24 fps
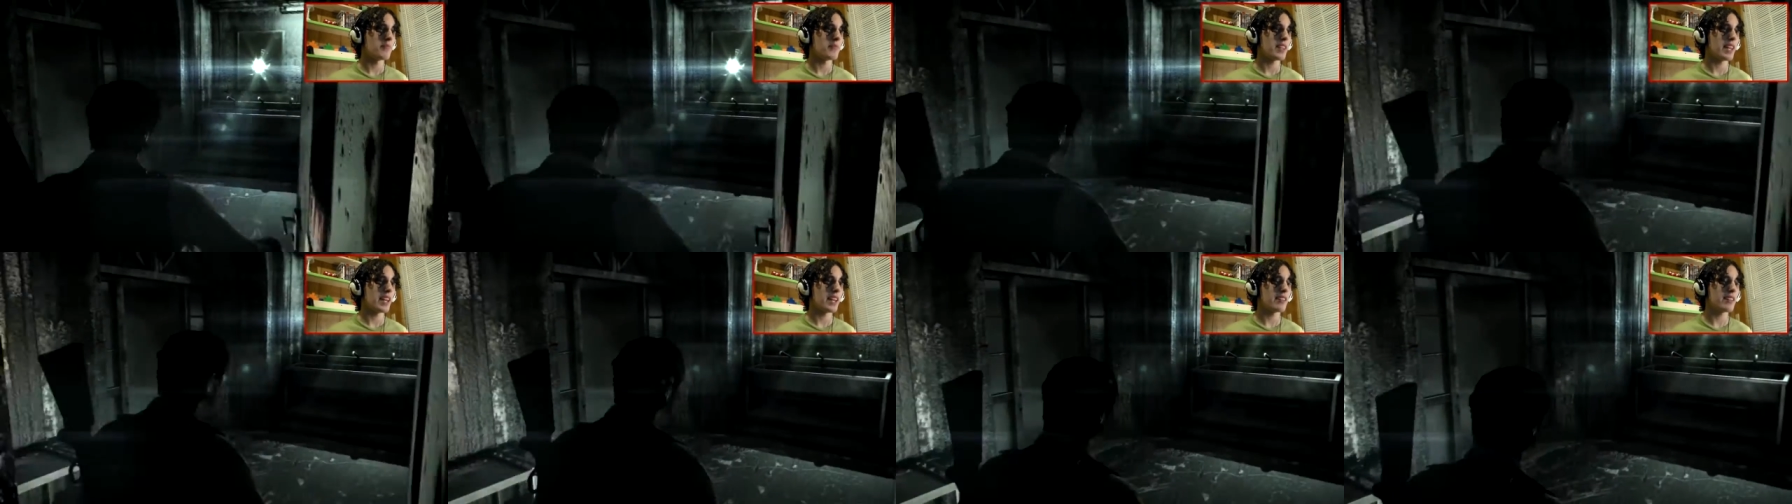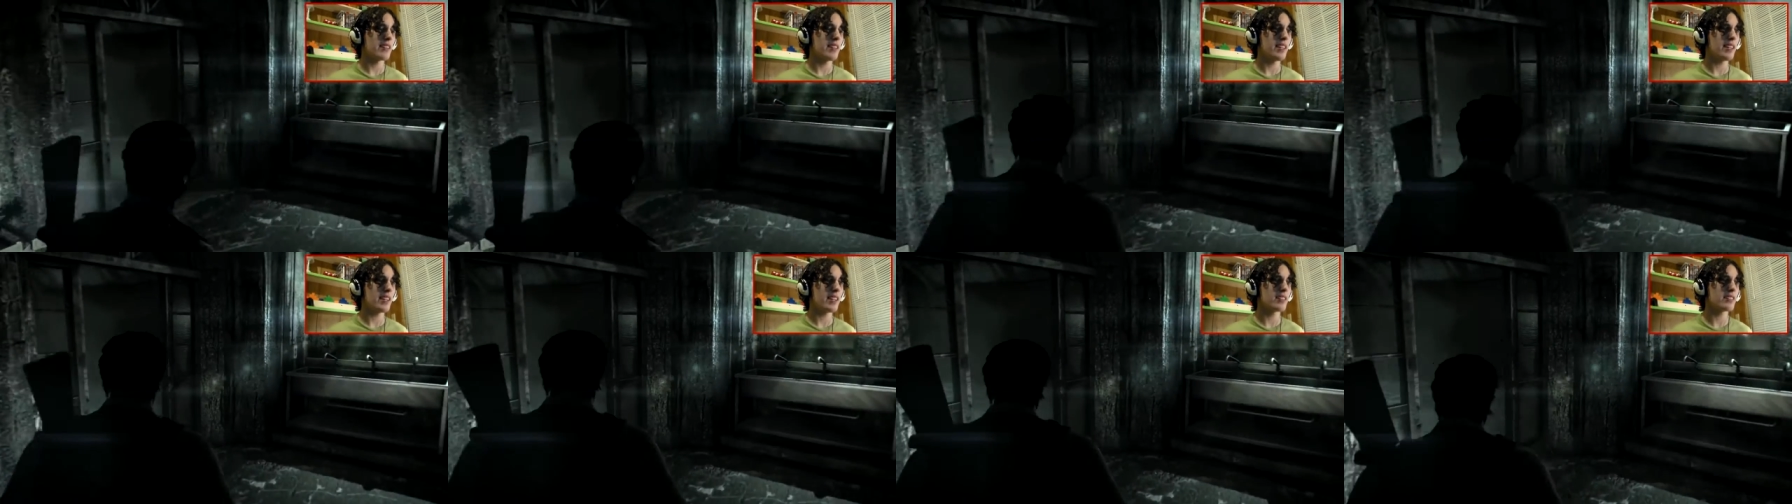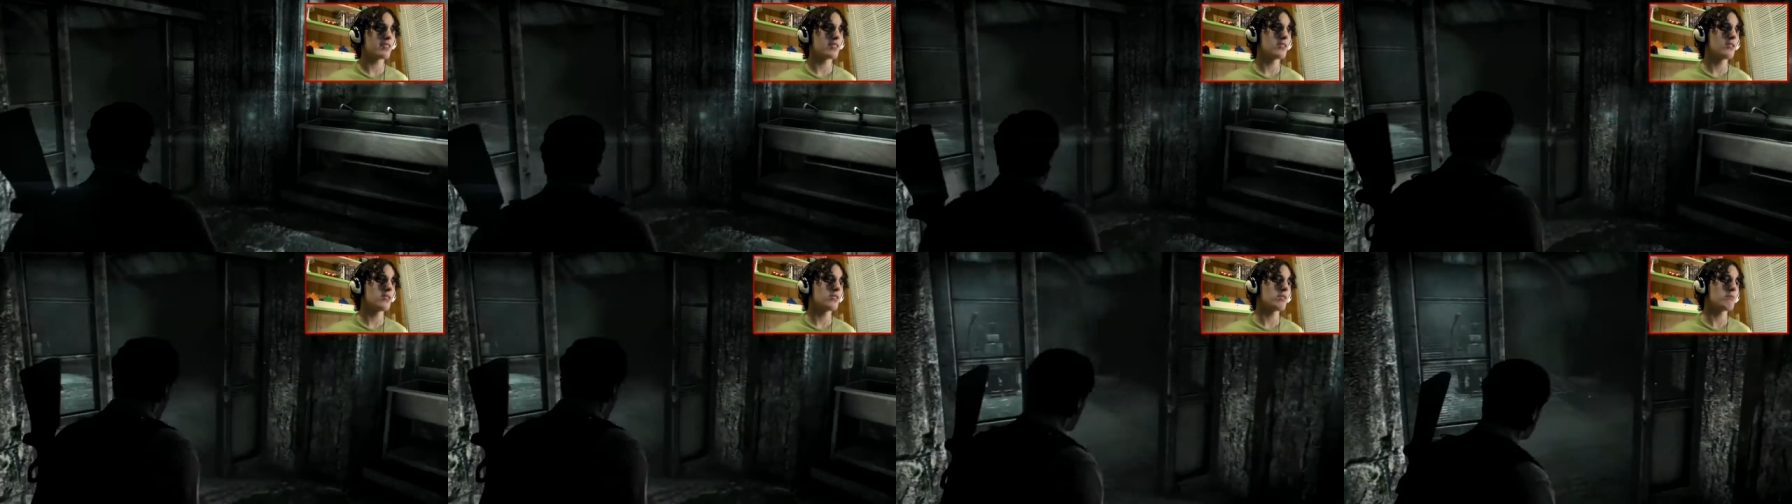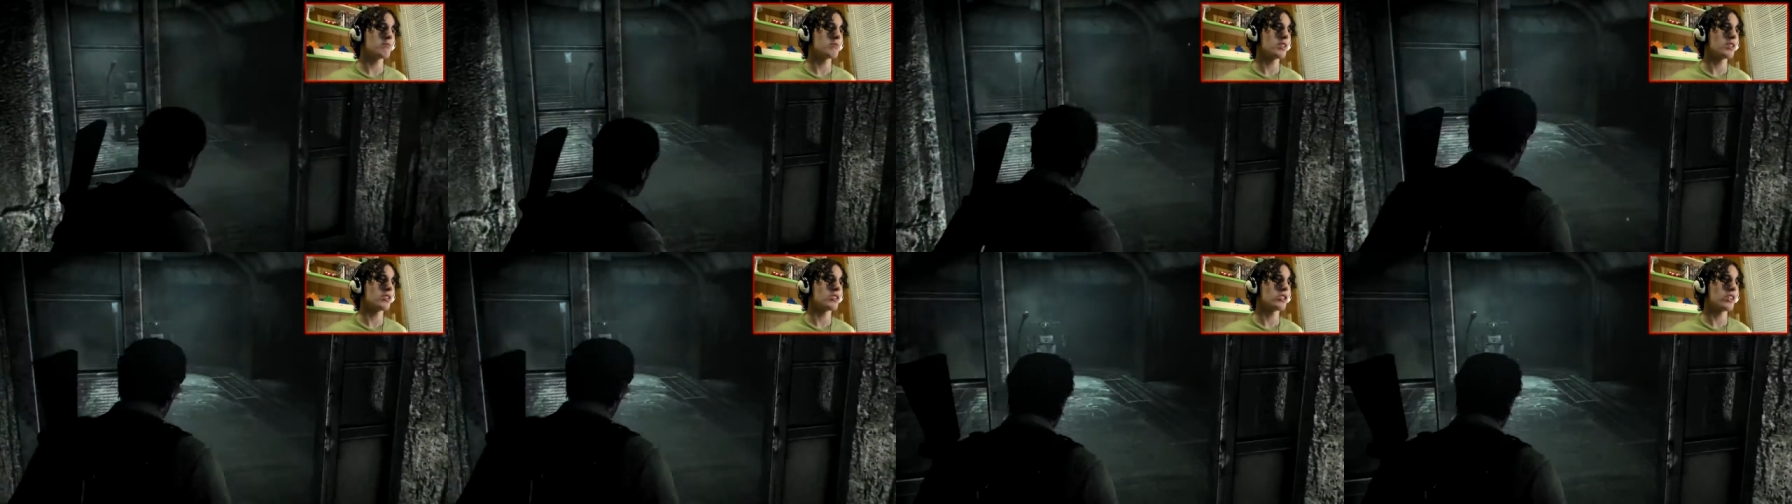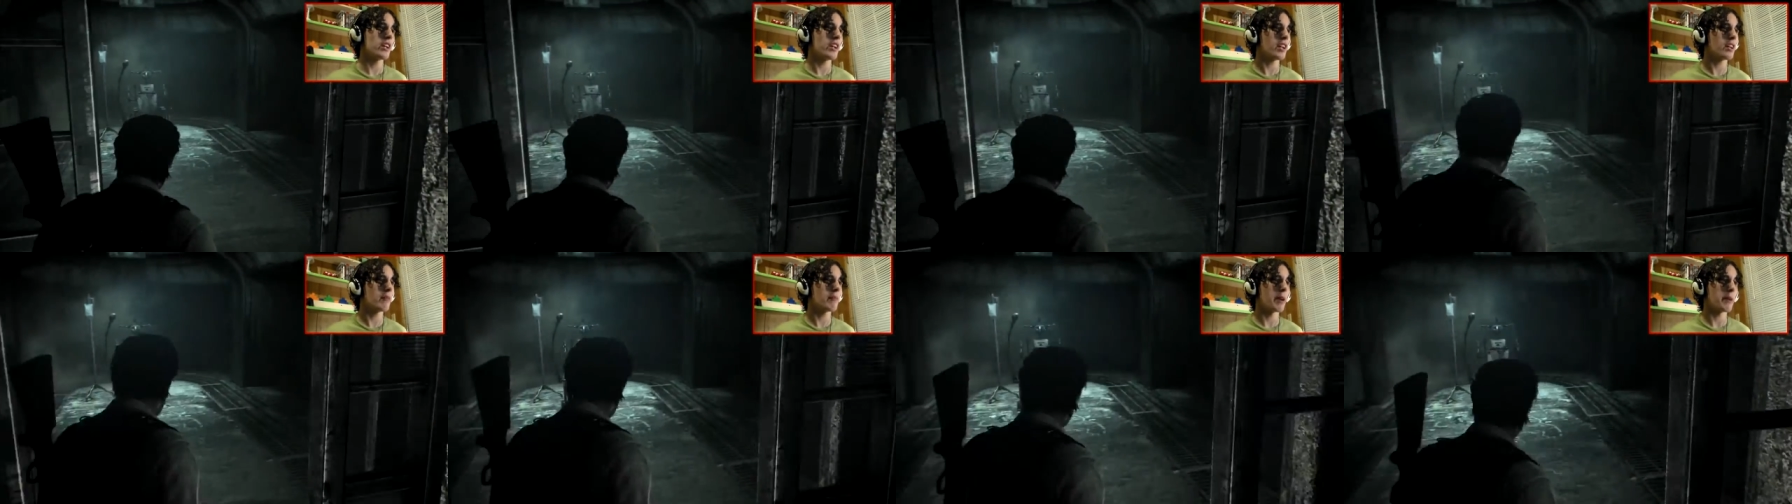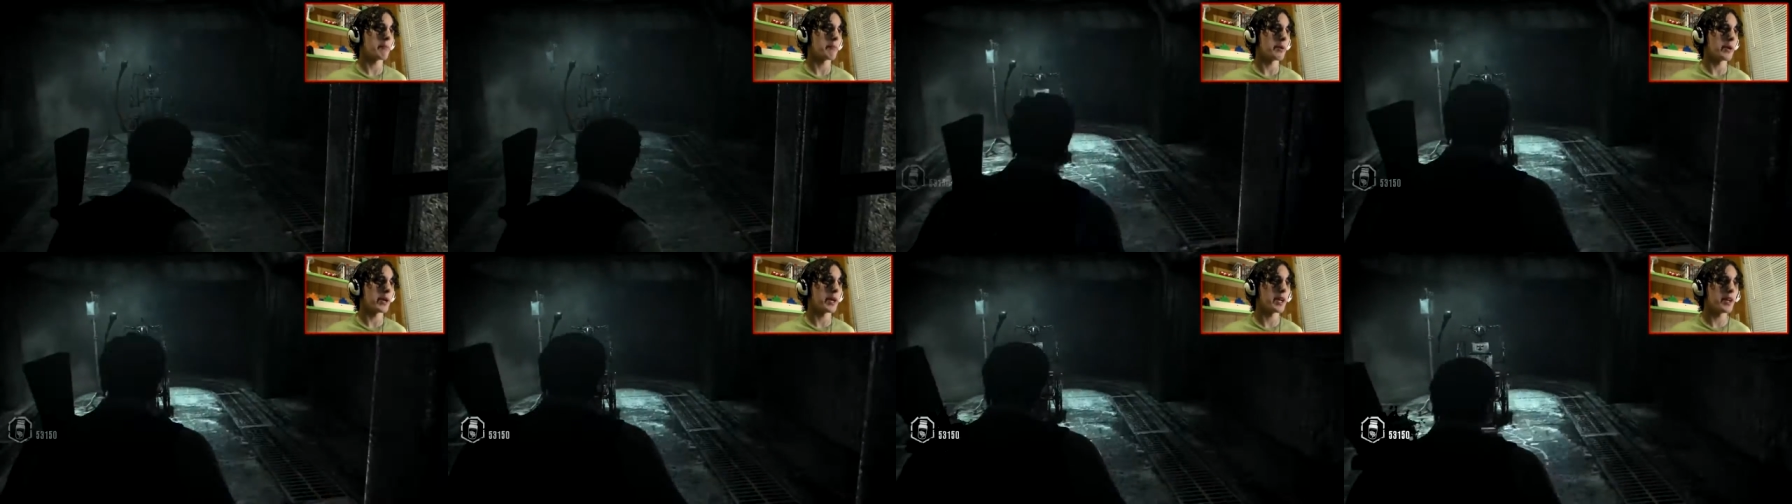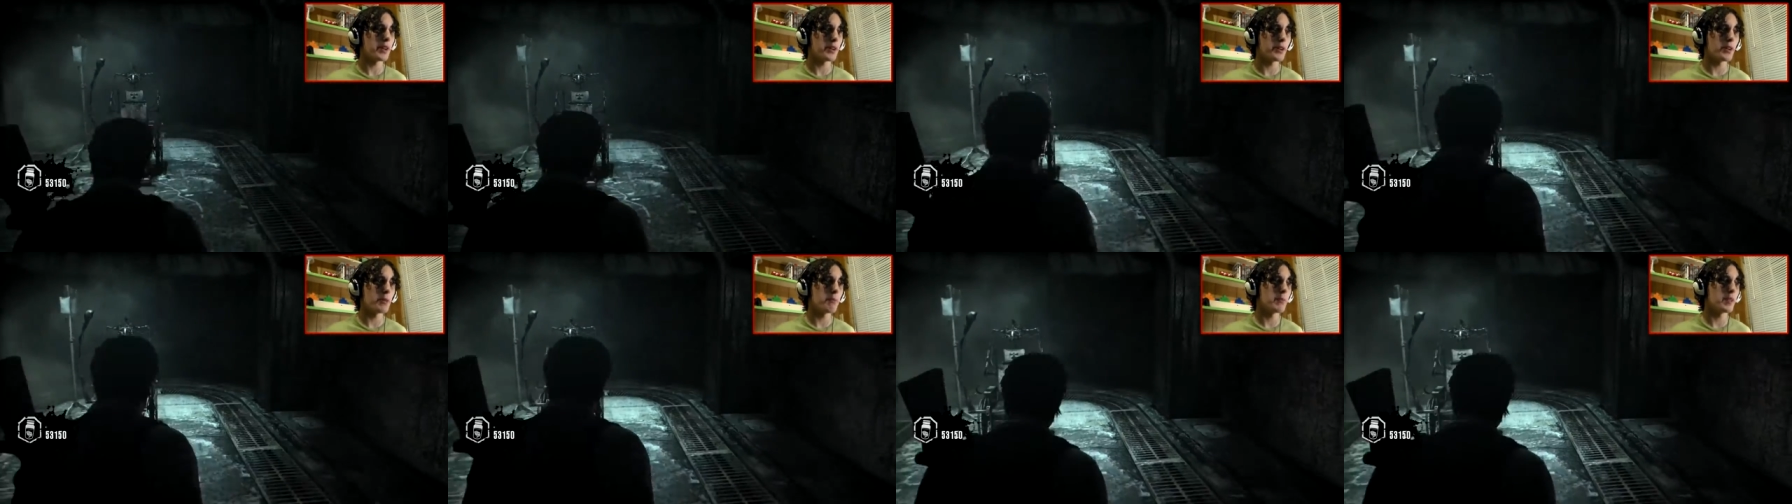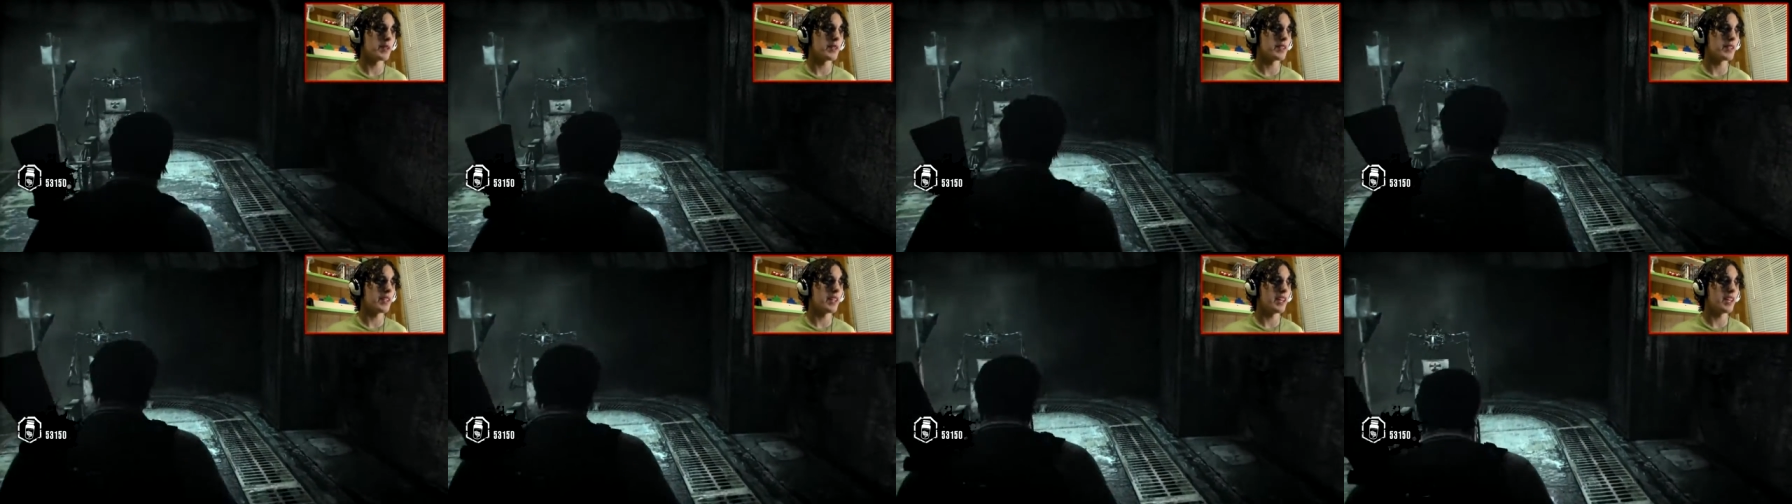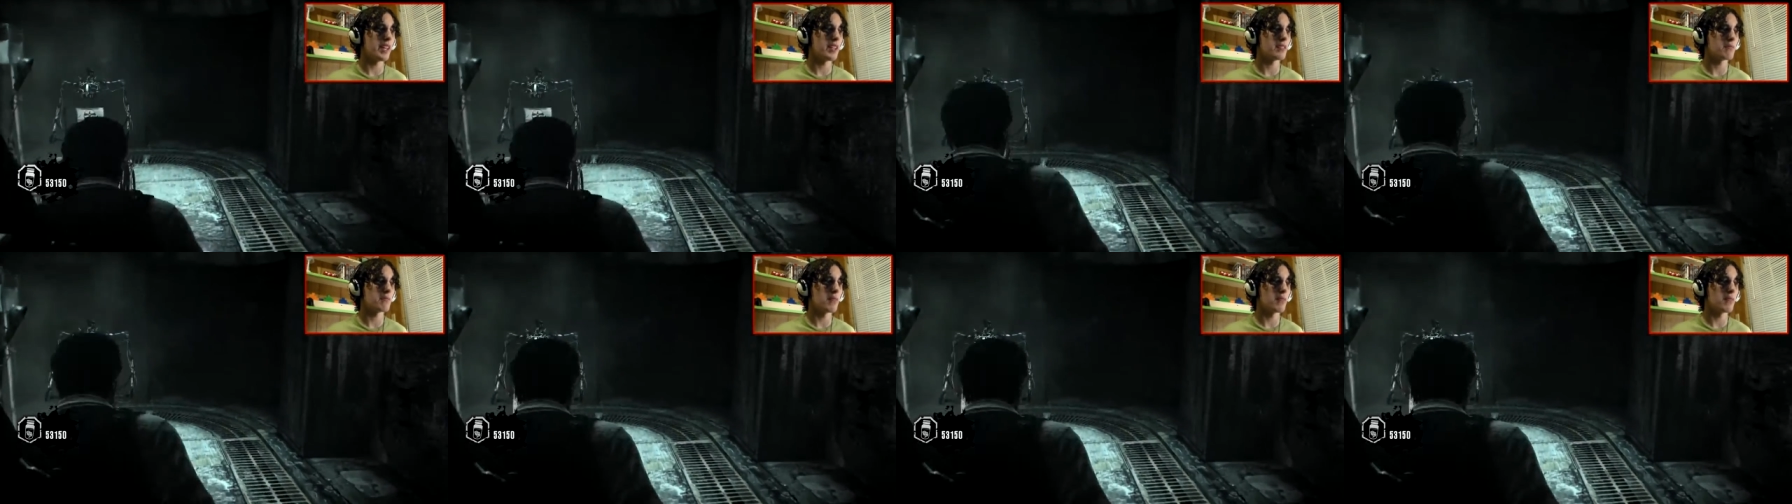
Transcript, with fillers: Yeah, I think as soon as I'm done checking my brain goop and things,